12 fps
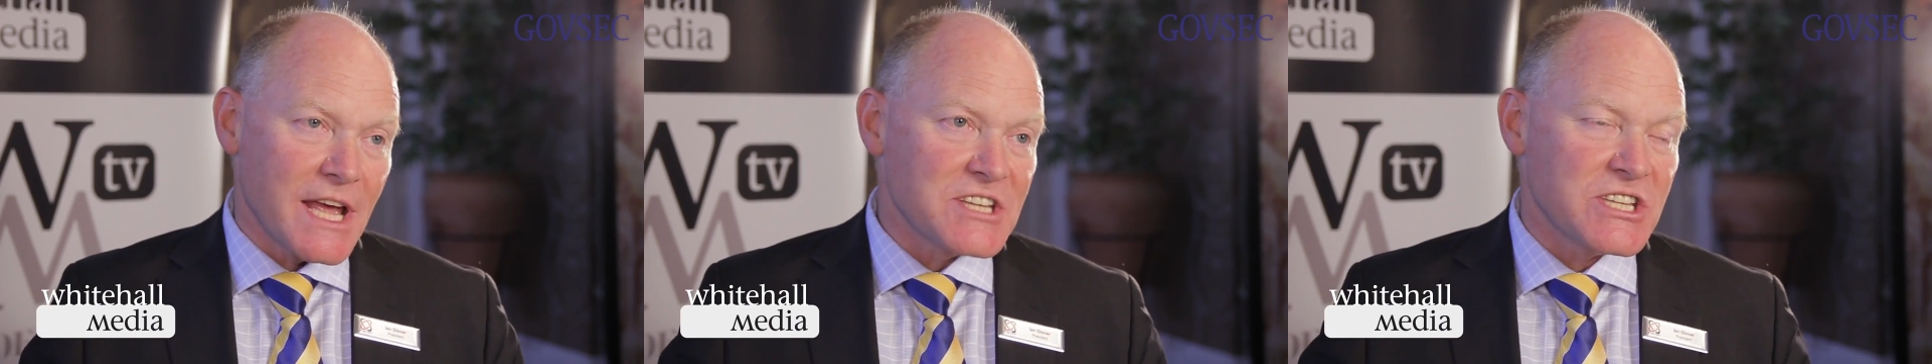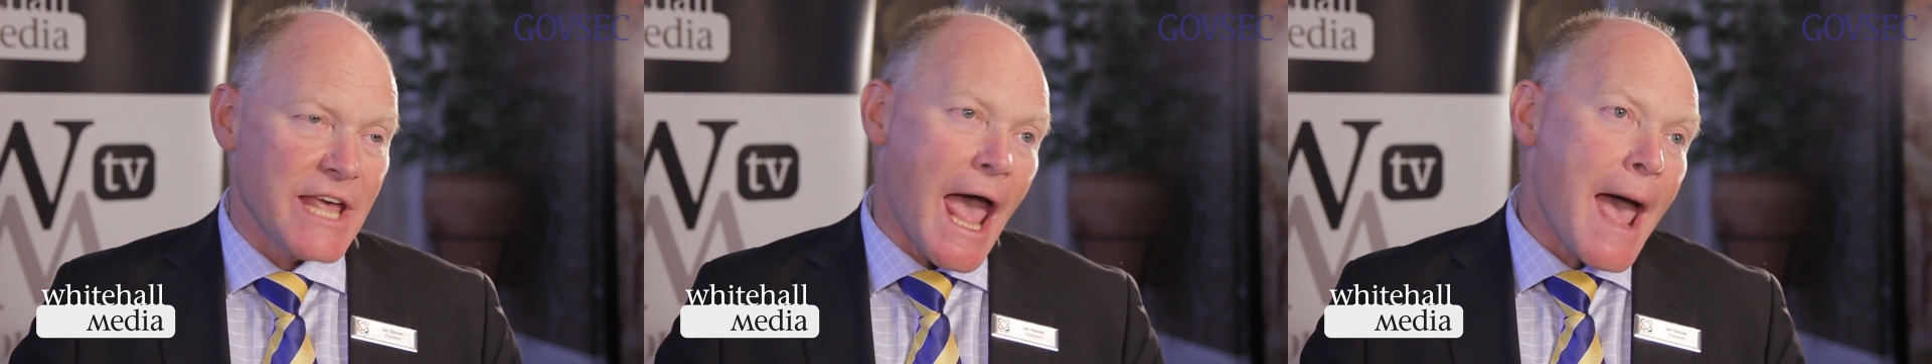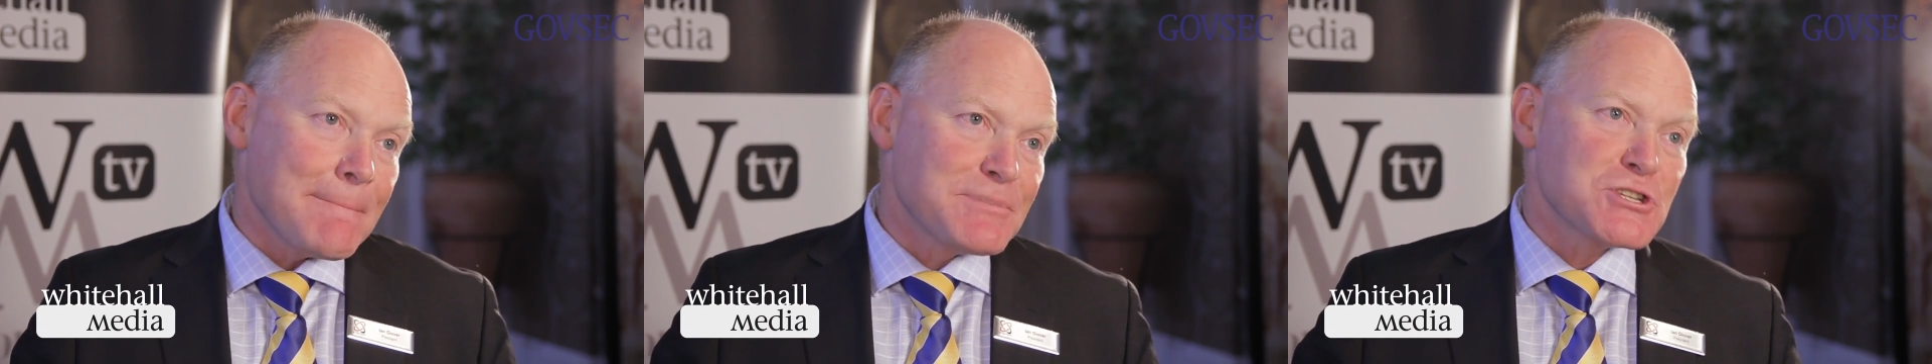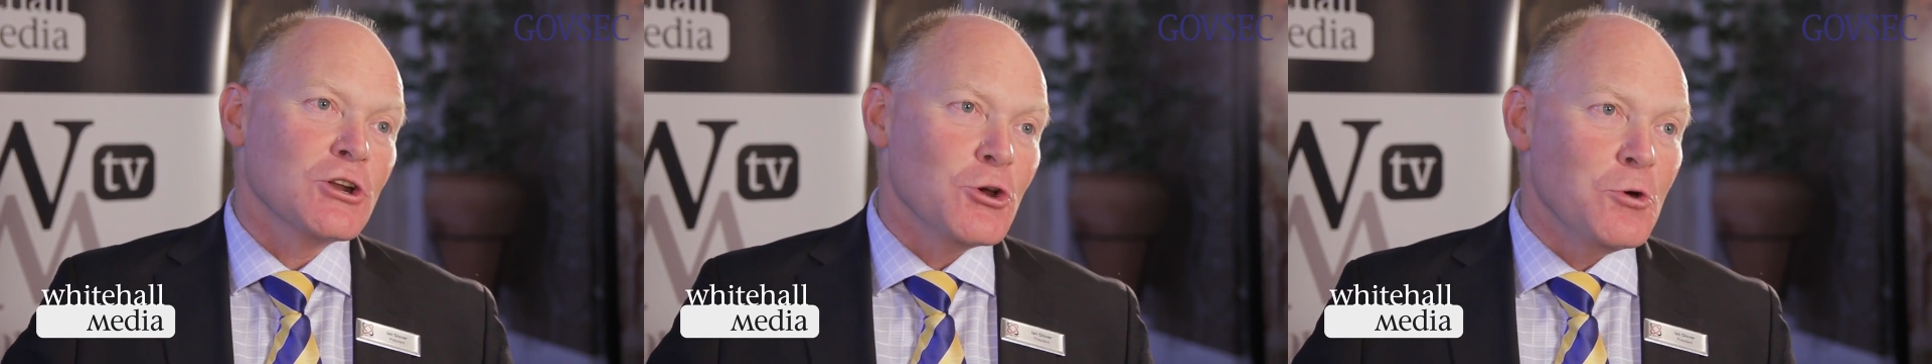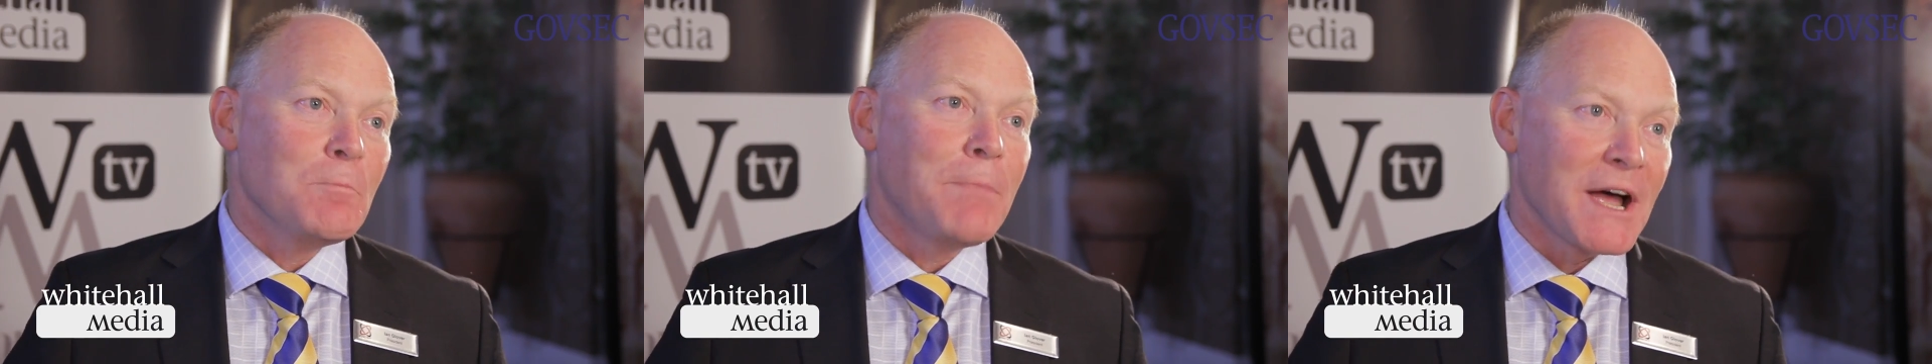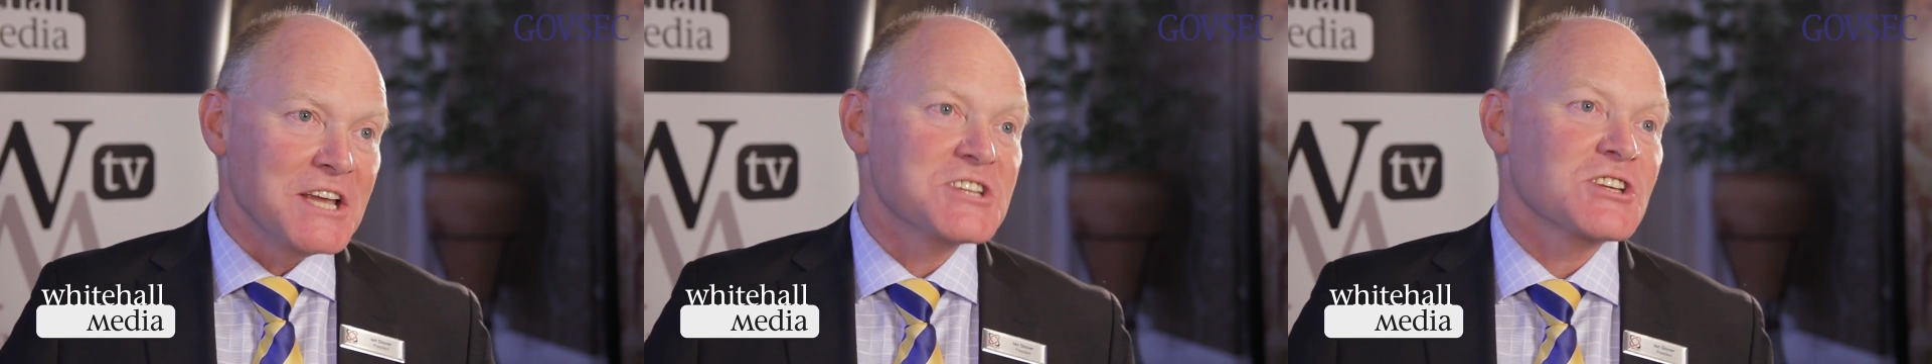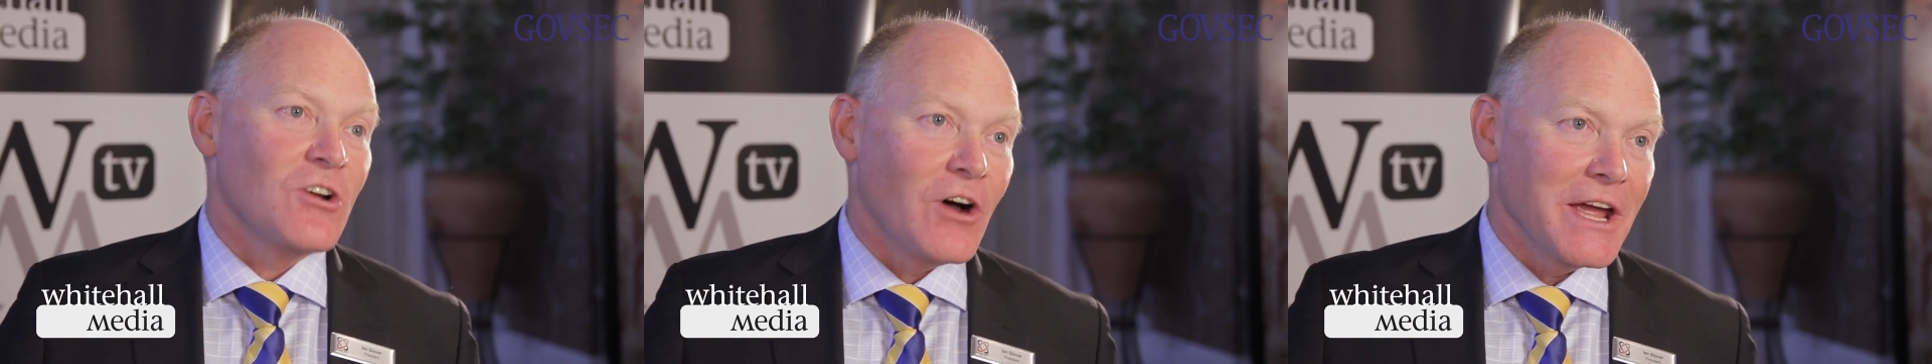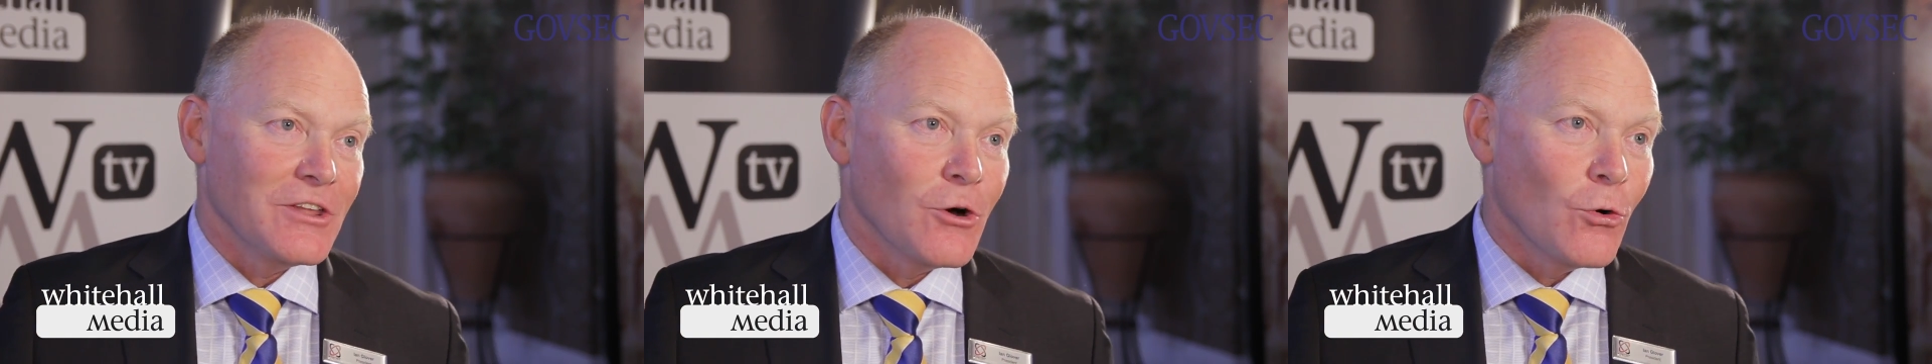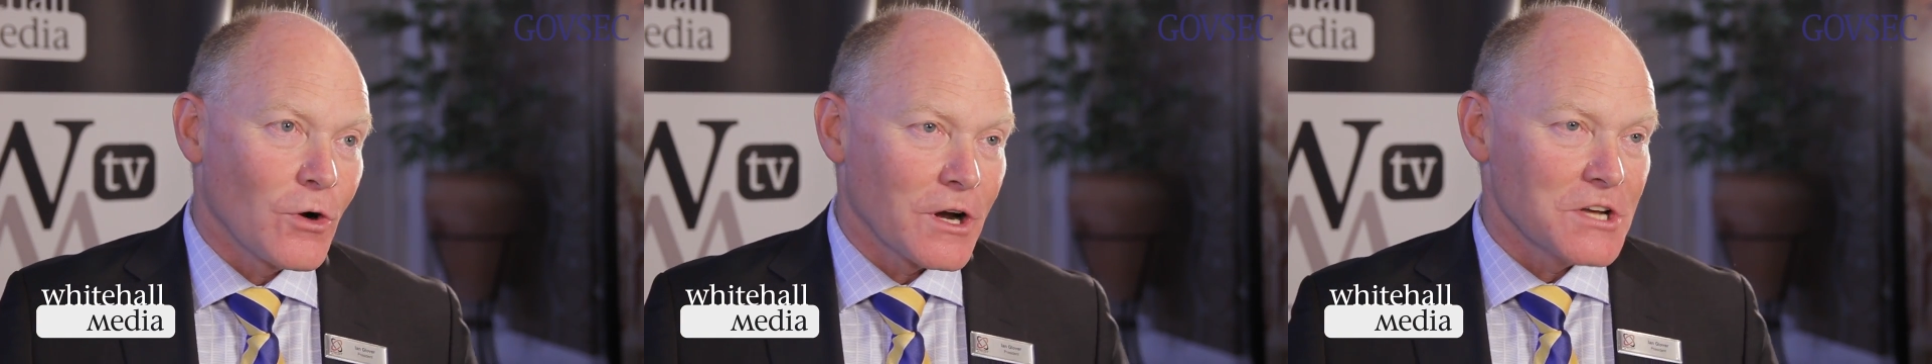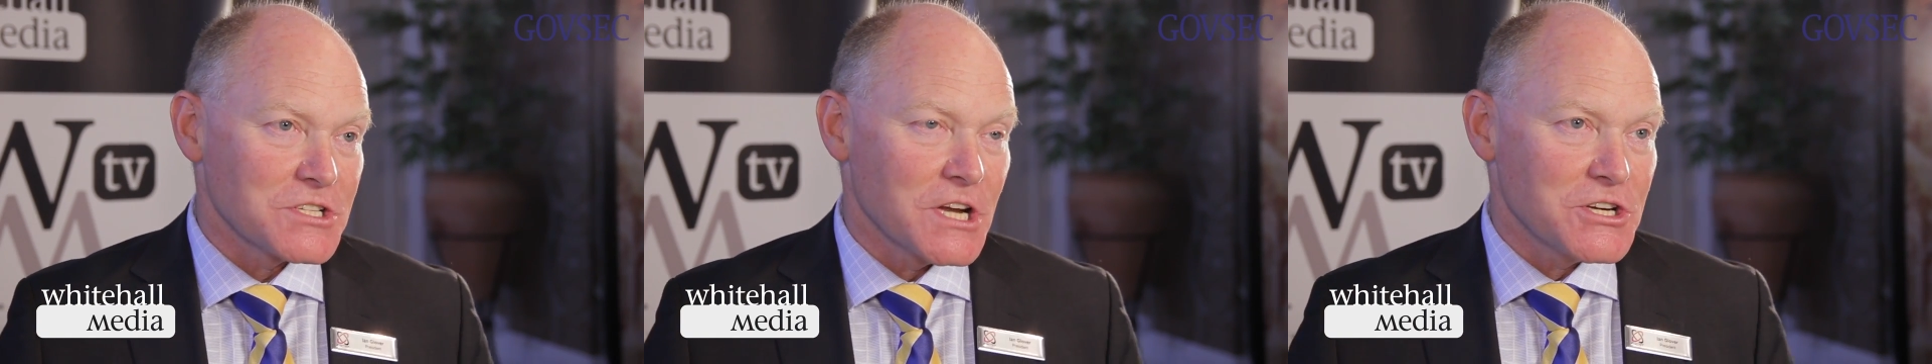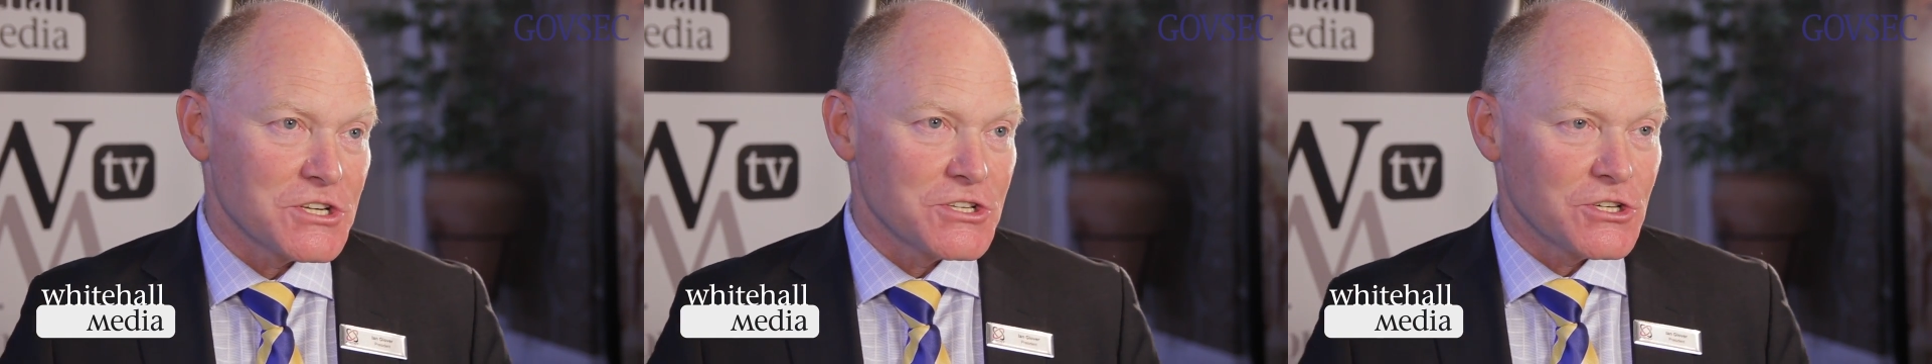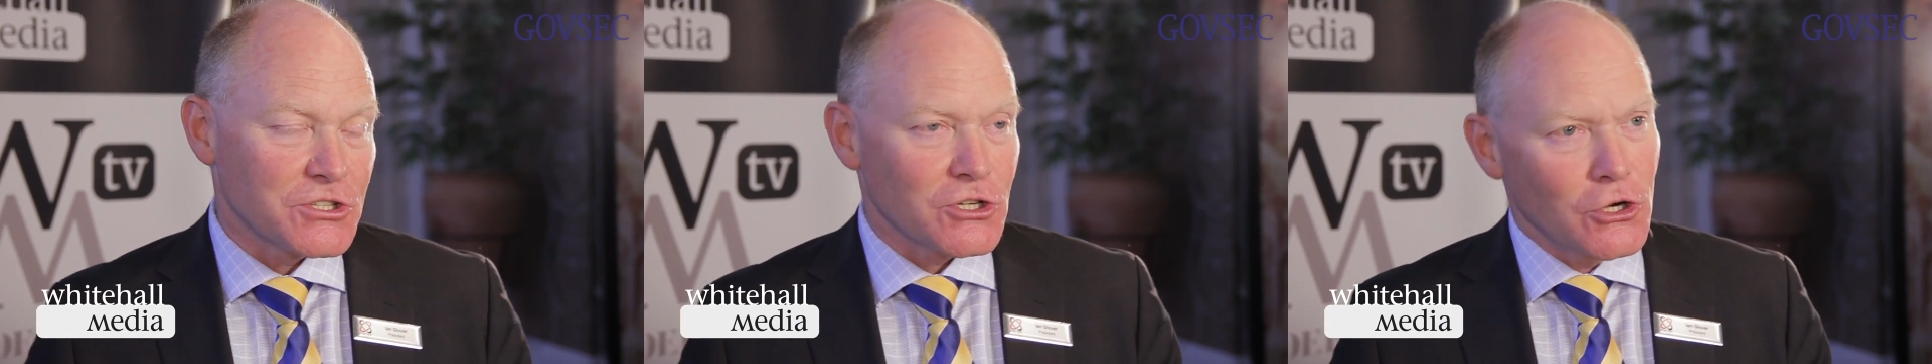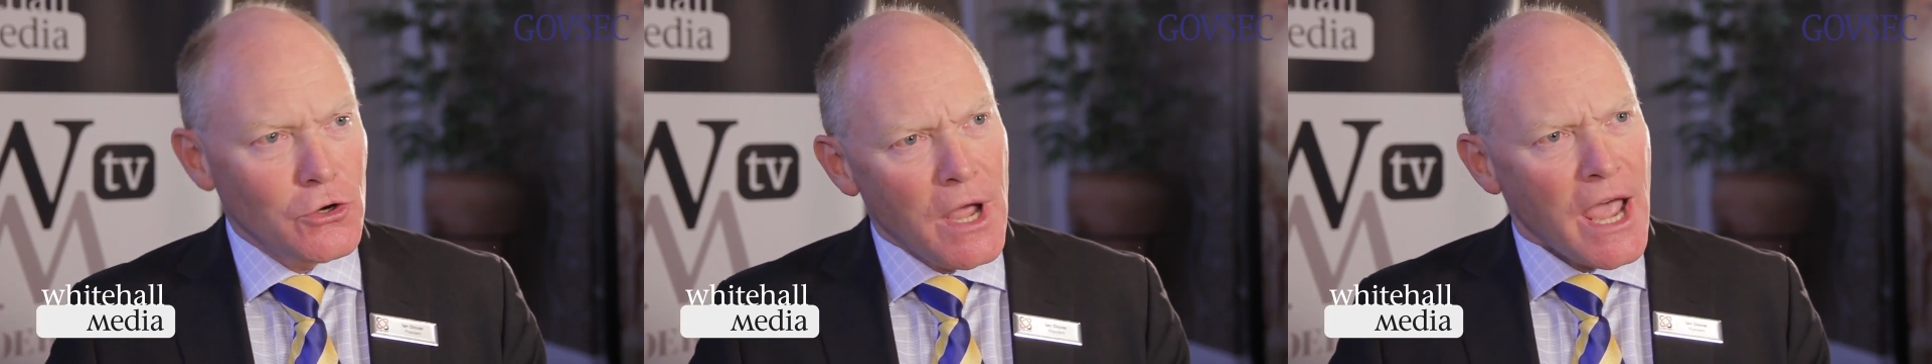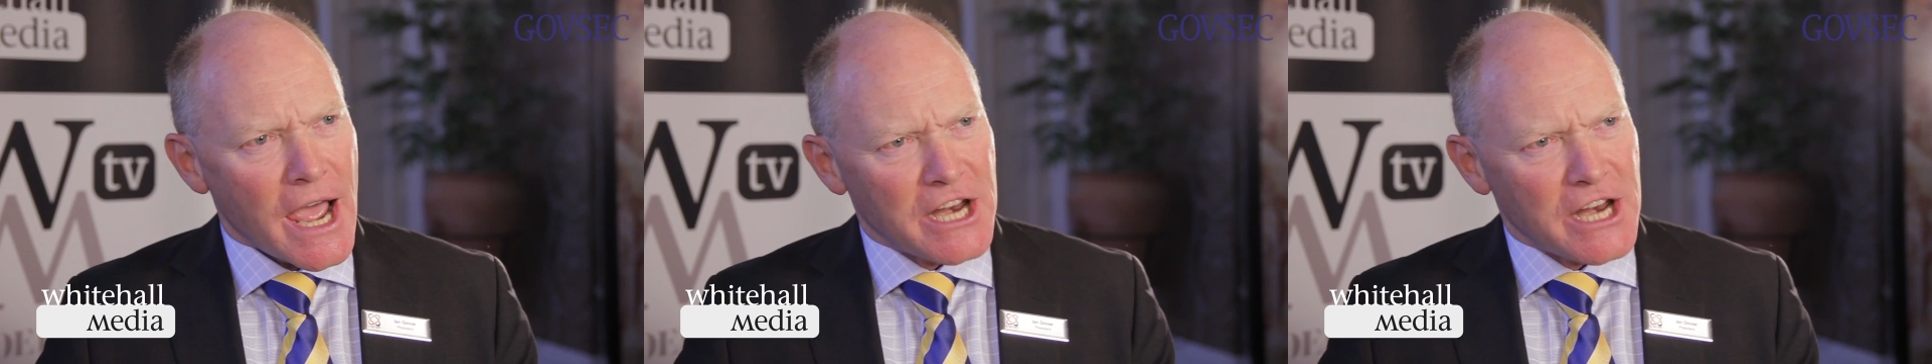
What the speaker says: that's the absolute baseline that organisations should do,